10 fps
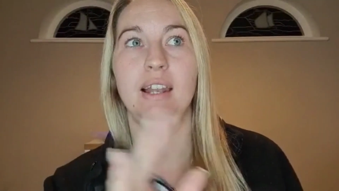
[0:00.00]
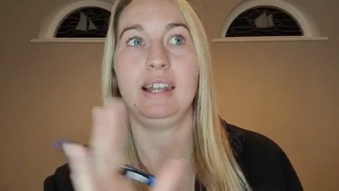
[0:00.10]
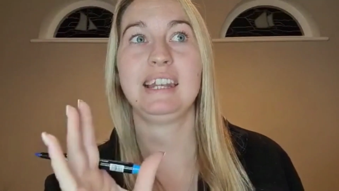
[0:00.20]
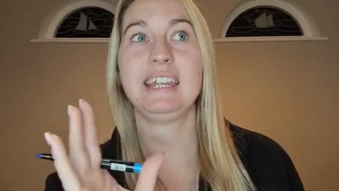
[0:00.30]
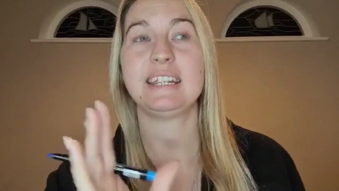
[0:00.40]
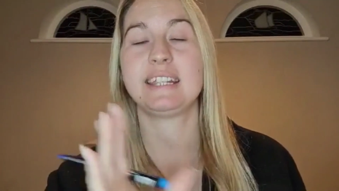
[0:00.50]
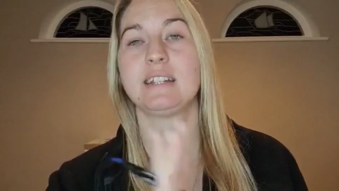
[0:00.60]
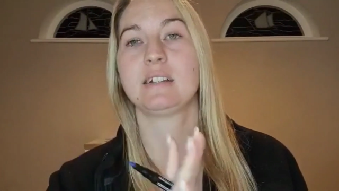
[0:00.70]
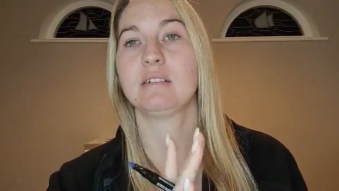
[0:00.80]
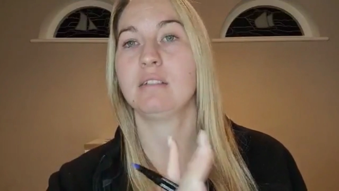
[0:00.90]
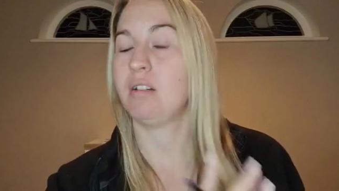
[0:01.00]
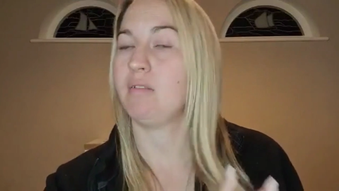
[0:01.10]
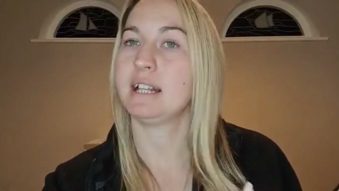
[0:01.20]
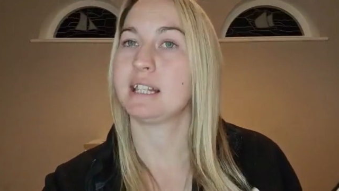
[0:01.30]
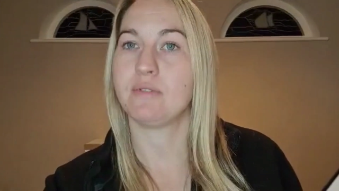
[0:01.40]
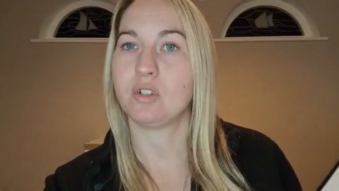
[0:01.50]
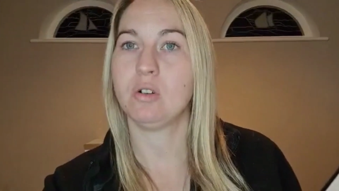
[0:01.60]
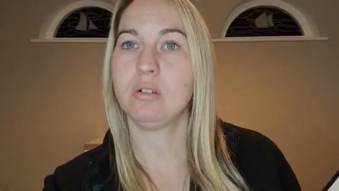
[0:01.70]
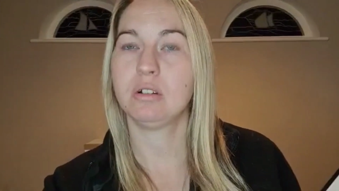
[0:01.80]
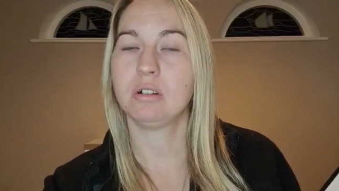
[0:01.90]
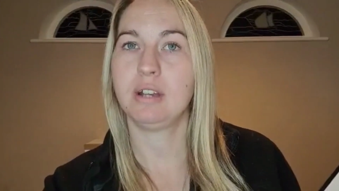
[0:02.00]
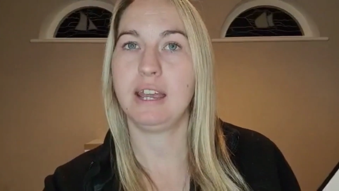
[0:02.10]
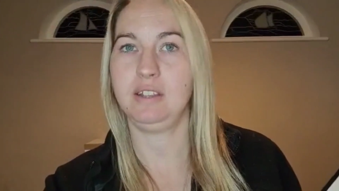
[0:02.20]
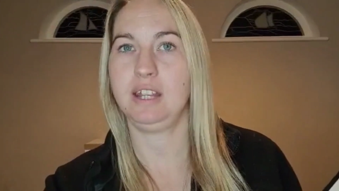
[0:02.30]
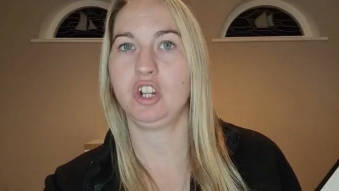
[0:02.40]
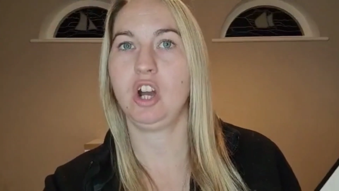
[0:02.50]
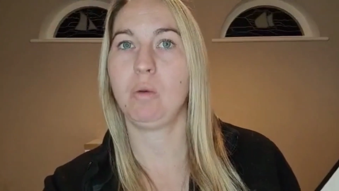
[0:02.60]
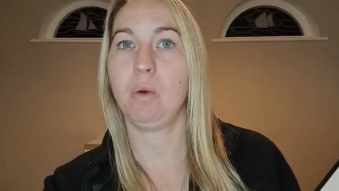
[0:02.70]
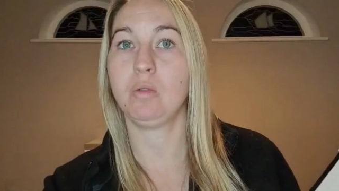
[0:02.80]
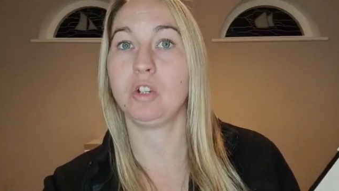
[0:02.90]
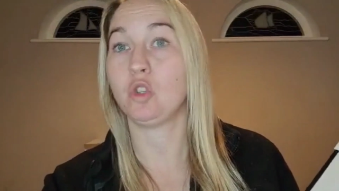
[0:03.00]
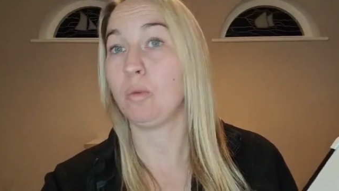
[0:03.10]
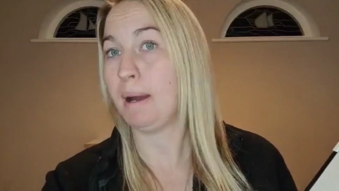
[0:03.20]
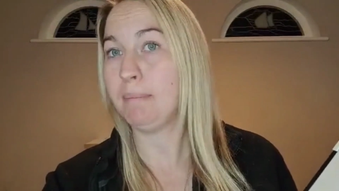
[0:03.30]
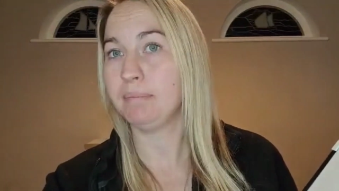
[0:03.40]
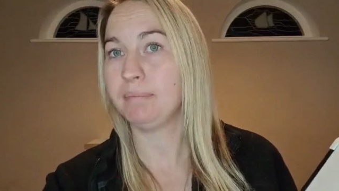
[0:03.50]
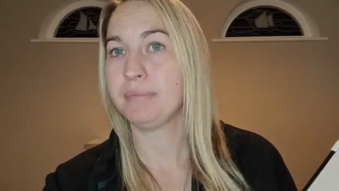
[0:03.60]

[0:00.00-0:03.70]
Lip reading: least aggressive dog in the entire world is your mum,